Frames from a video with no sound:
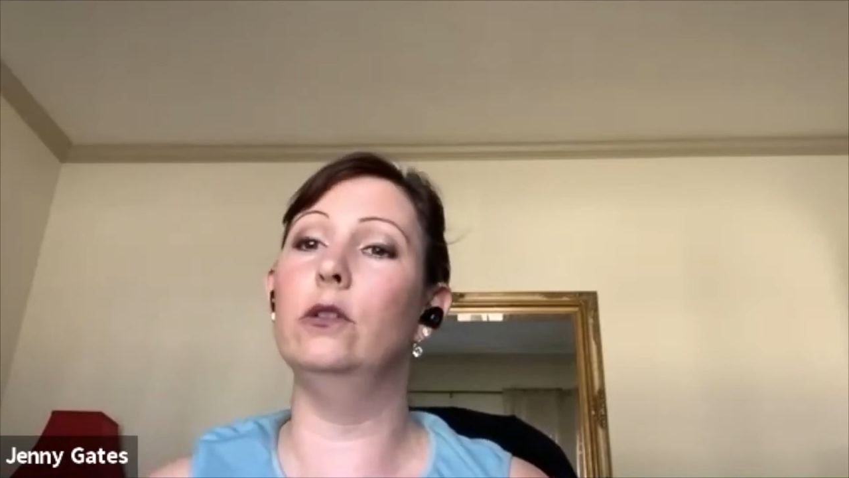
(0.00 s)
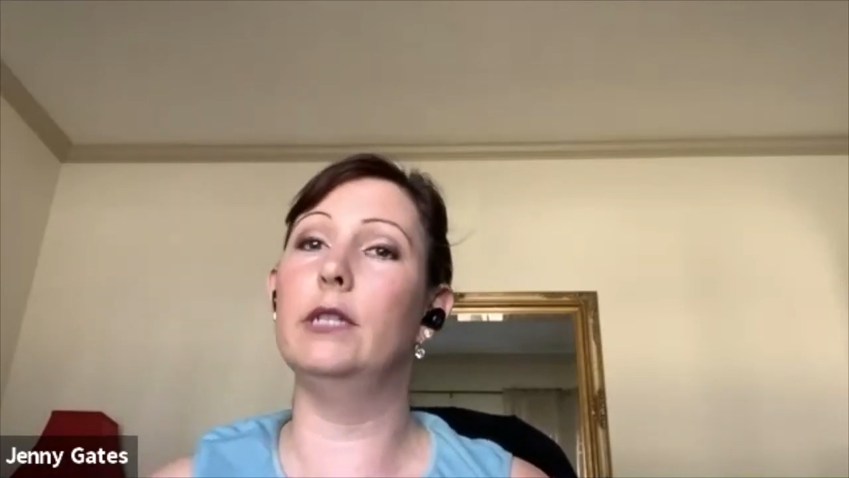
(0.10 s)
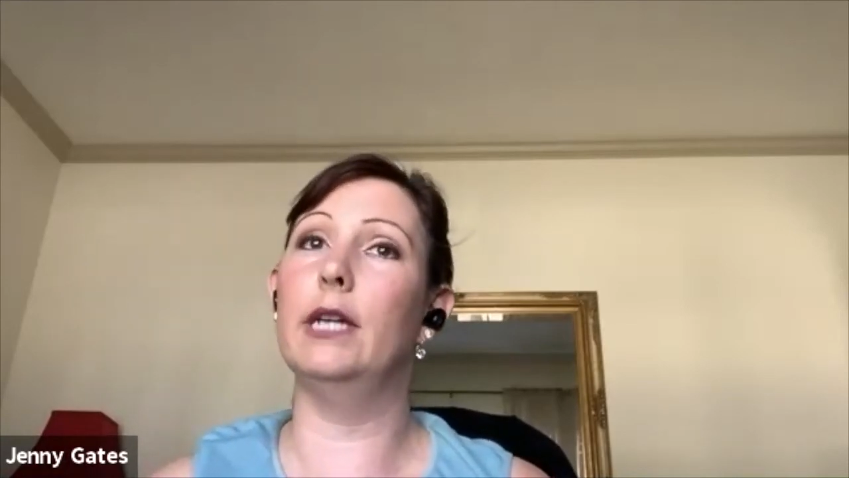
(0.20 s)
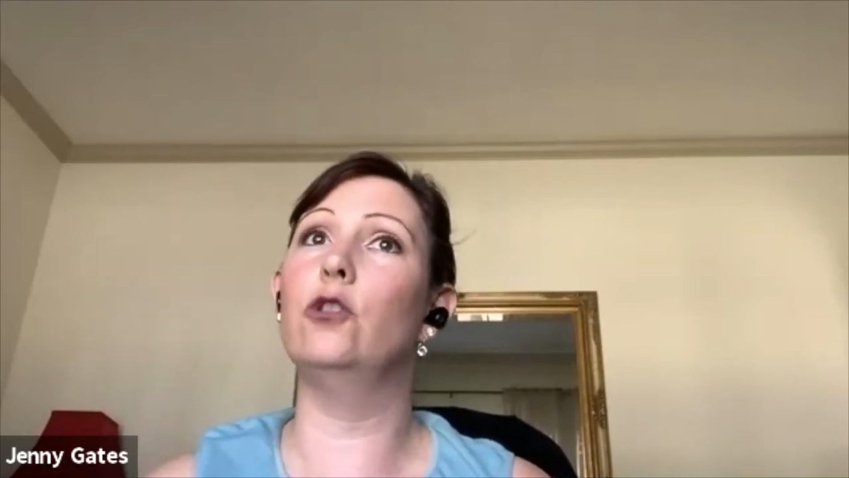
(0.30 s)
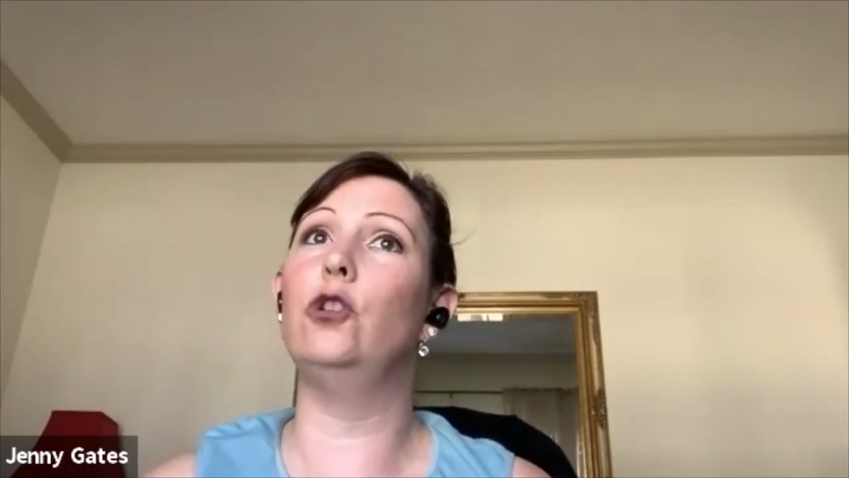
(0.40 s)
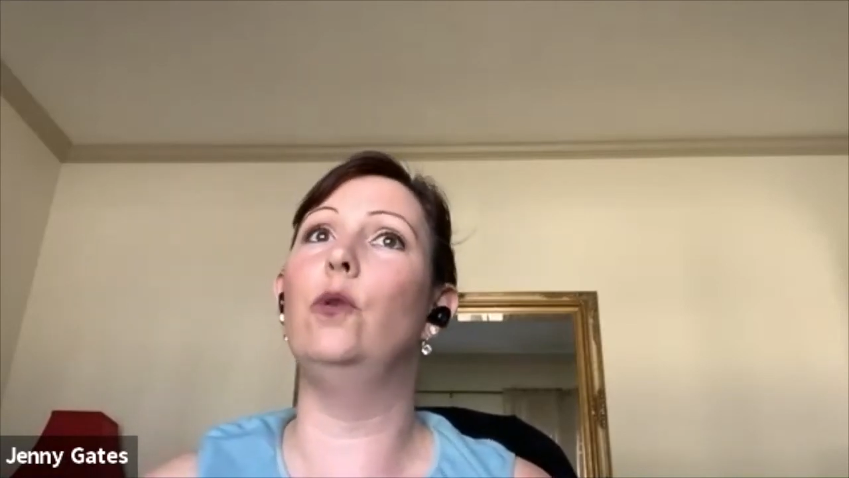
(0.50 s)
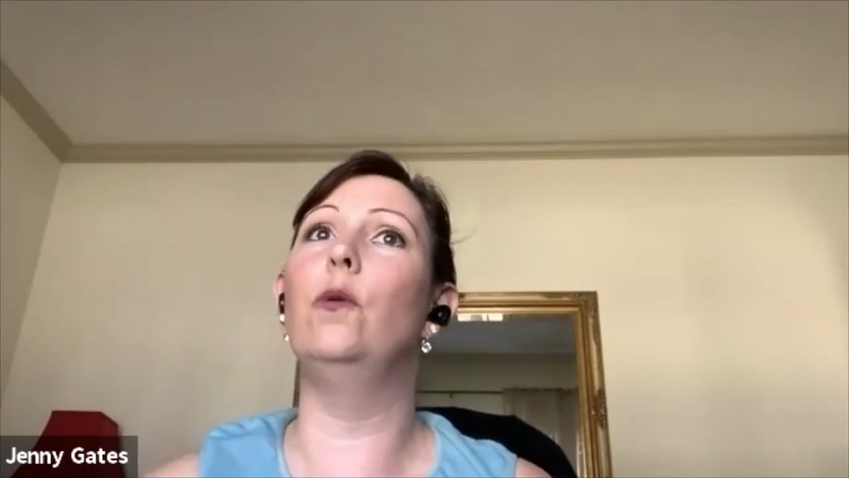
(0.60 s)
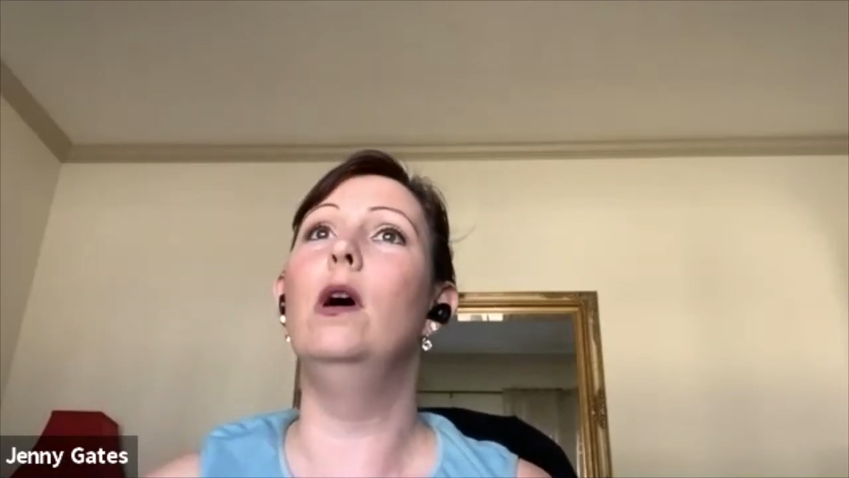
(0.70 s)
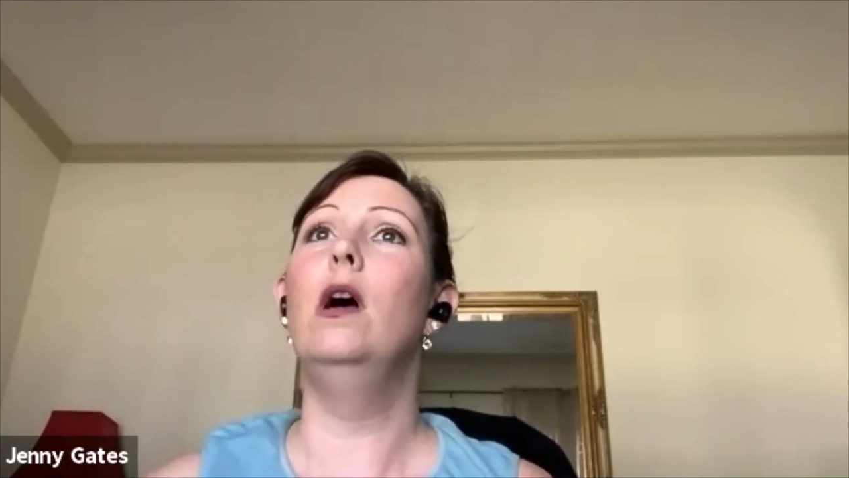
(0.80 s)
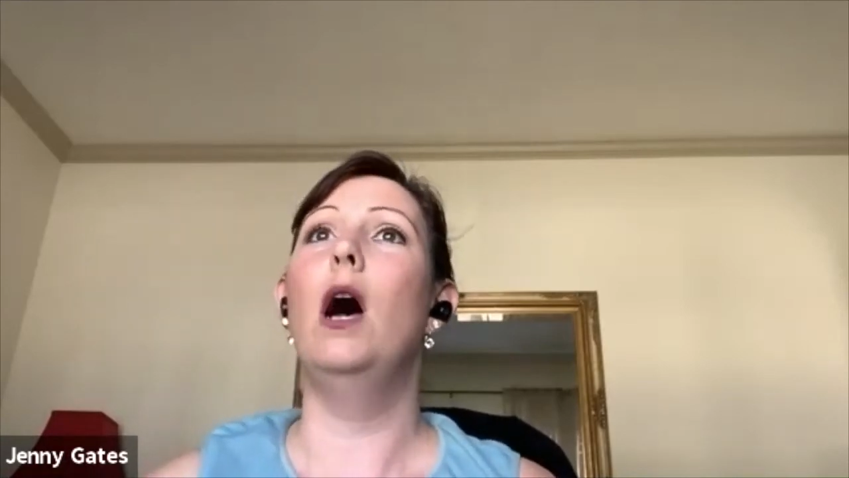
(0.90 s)
tells you
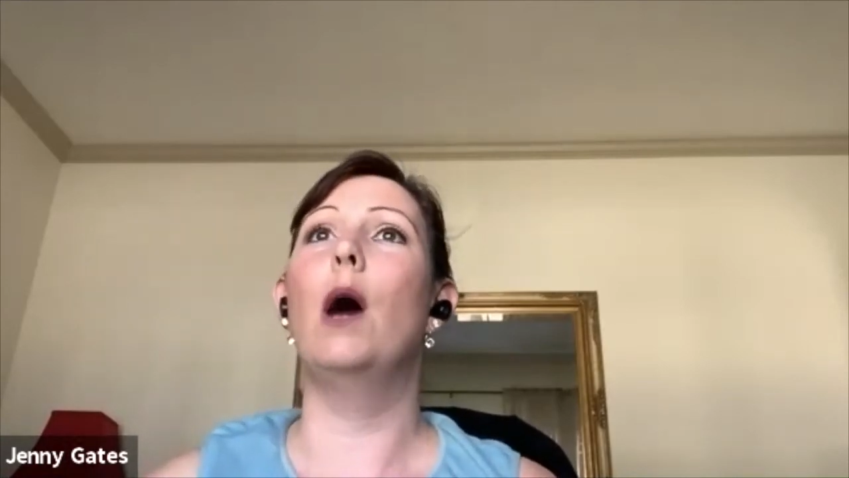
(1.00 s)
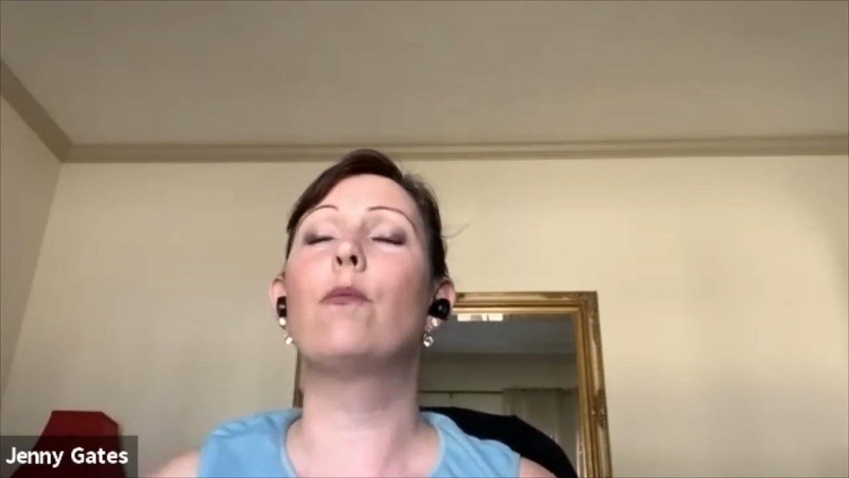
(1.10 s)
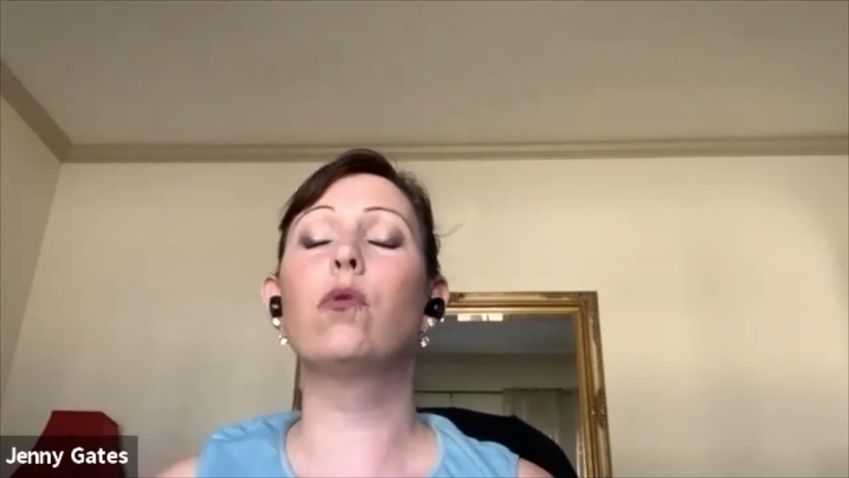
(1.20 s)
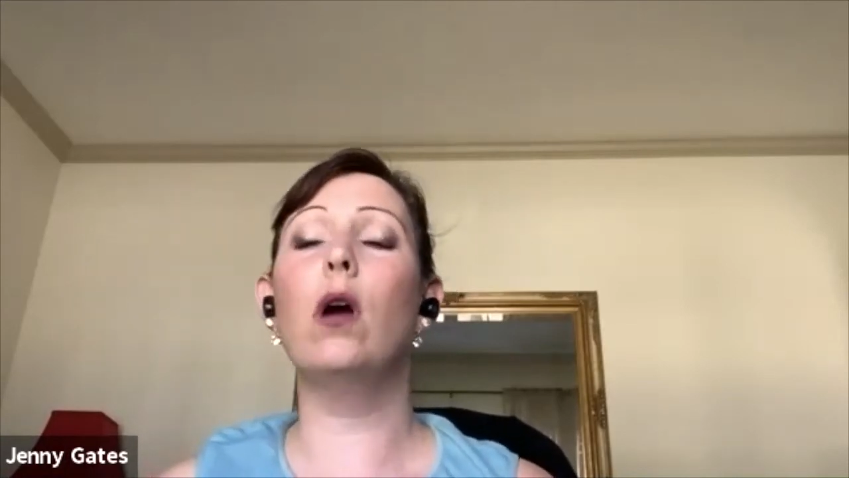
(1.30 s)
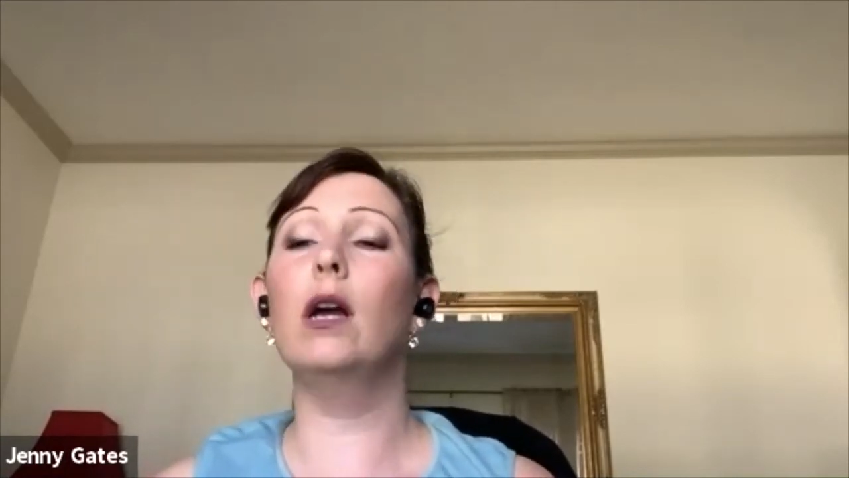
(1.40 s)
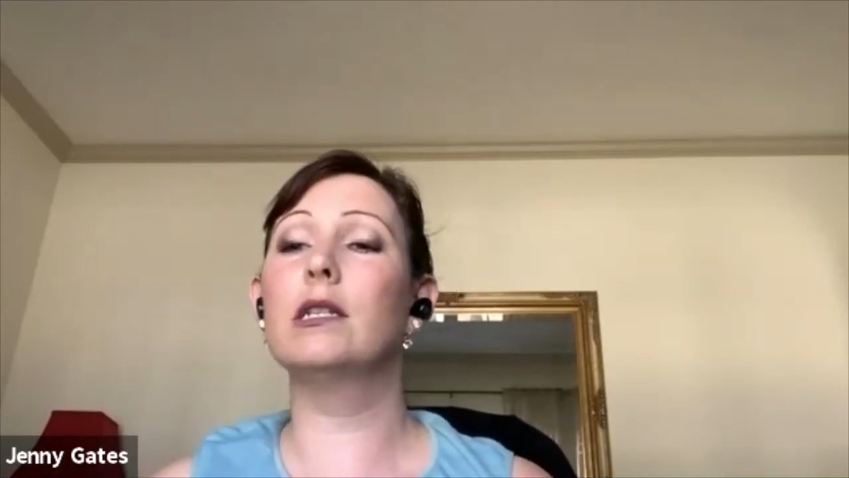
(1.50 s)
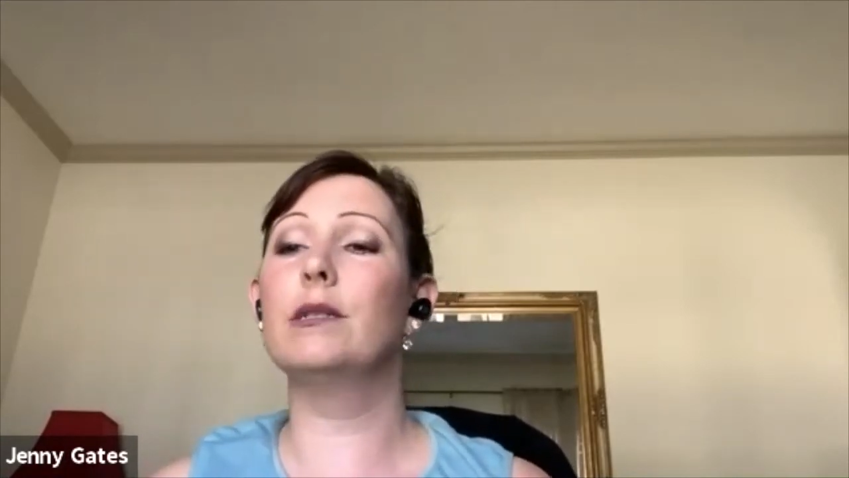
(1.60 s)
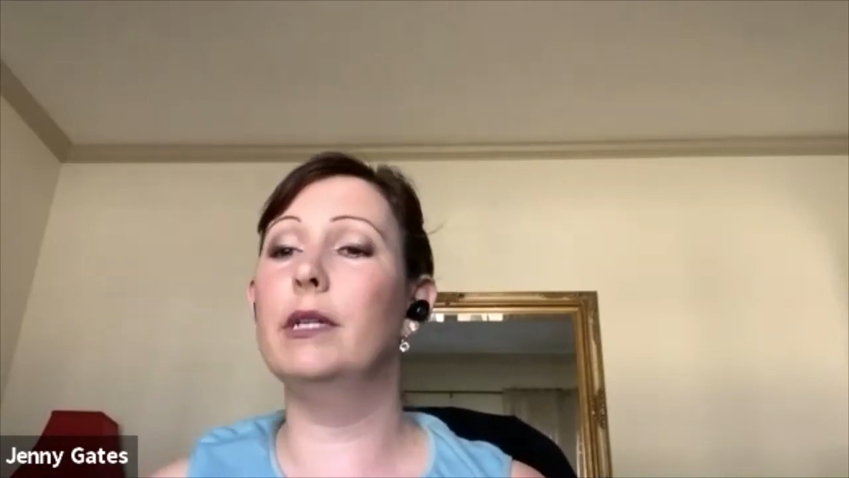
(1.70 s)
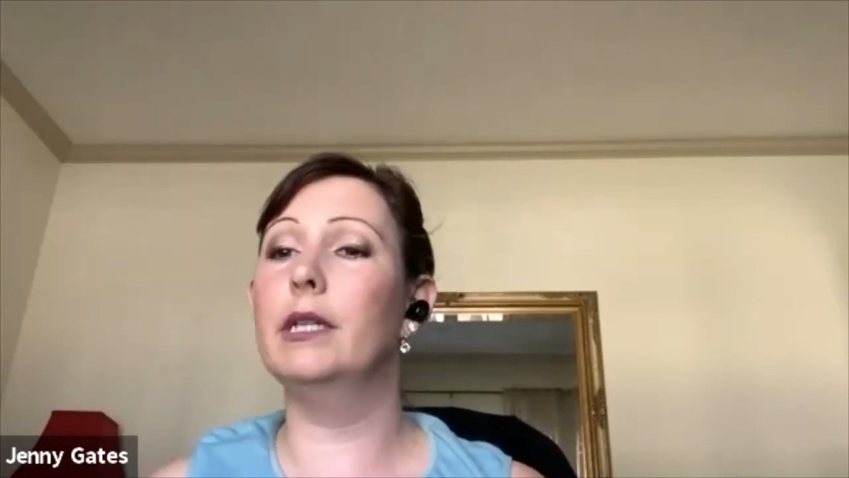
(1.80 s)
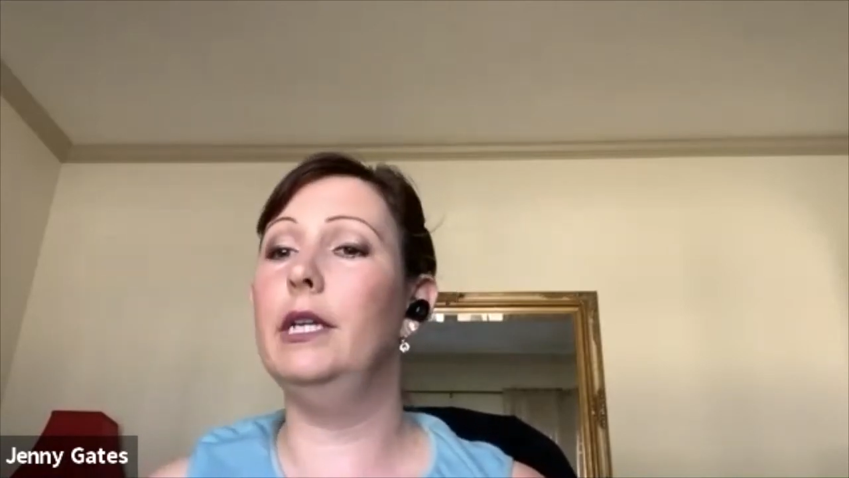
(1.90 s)

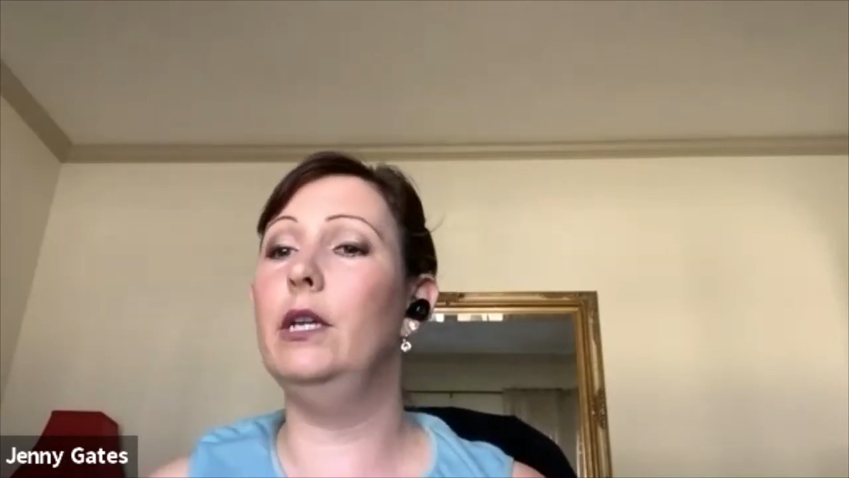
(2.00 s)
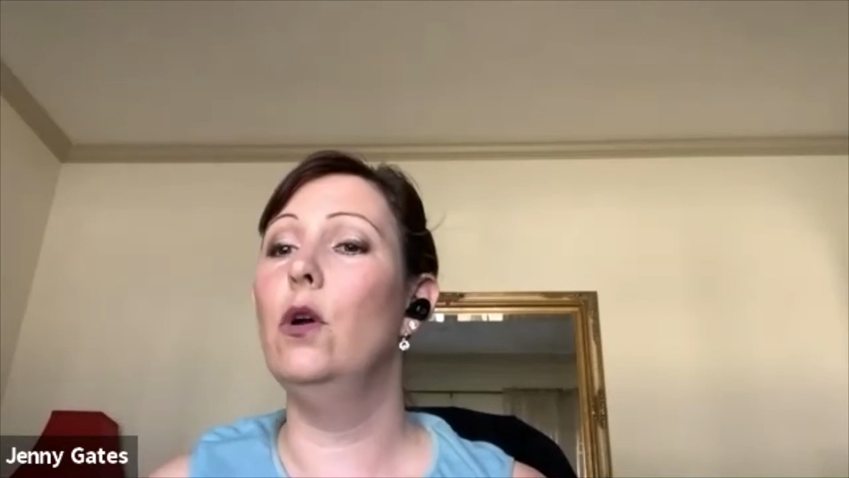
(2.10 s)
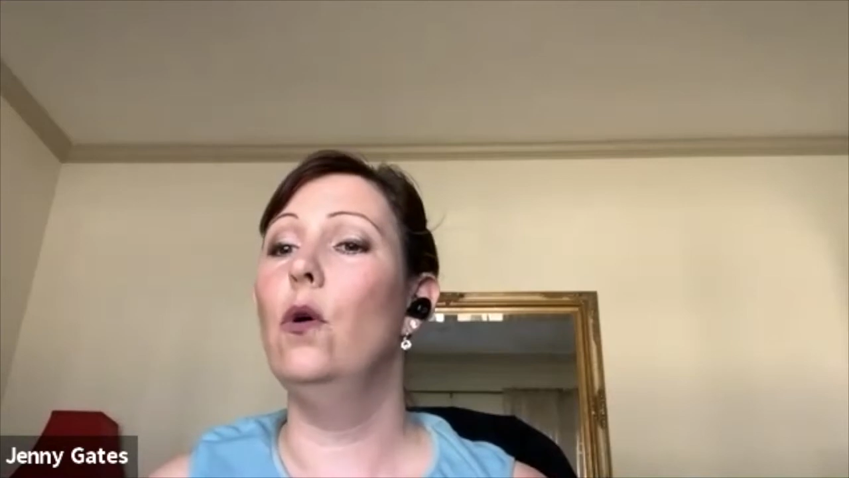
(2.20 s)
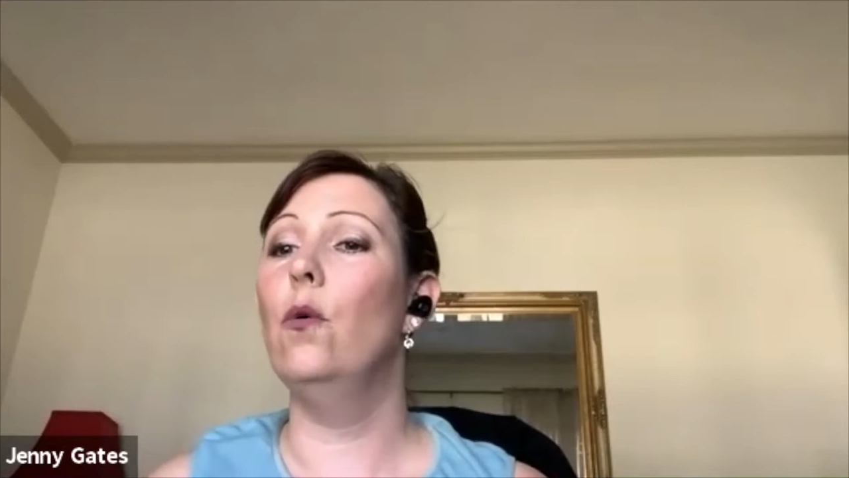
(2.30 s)
approximately